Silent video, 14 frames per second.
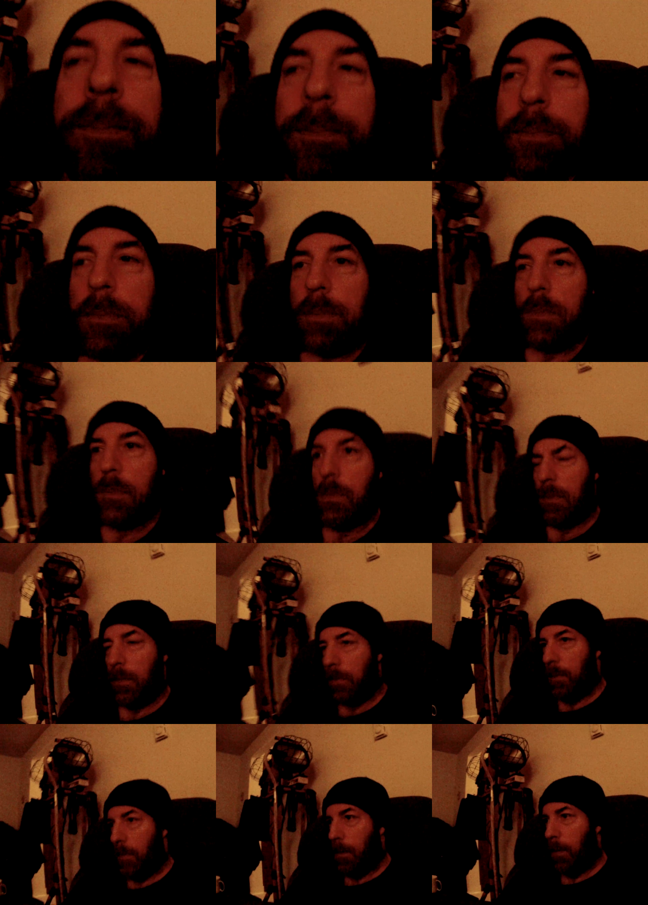
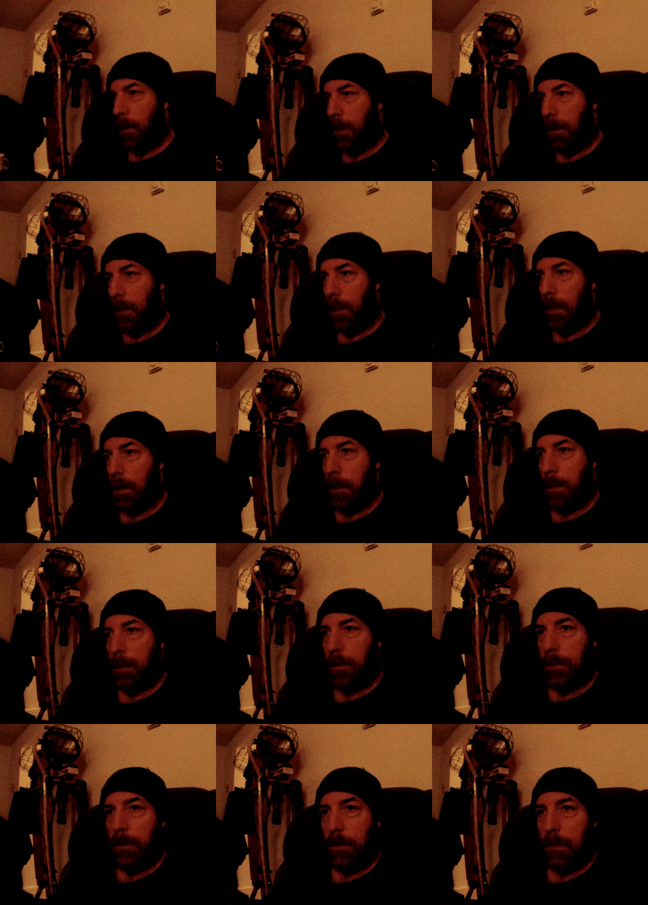
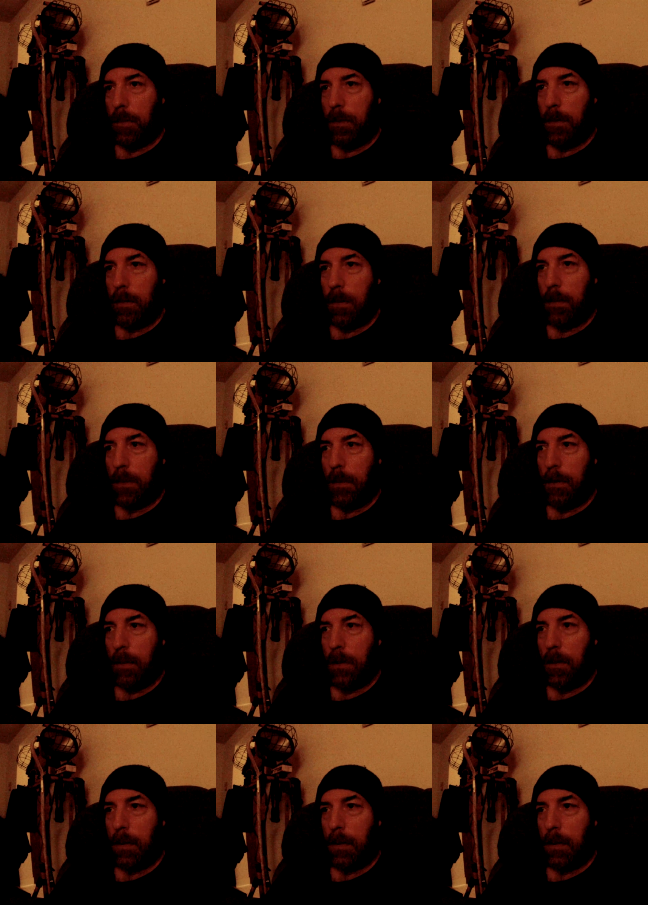Nothing is said.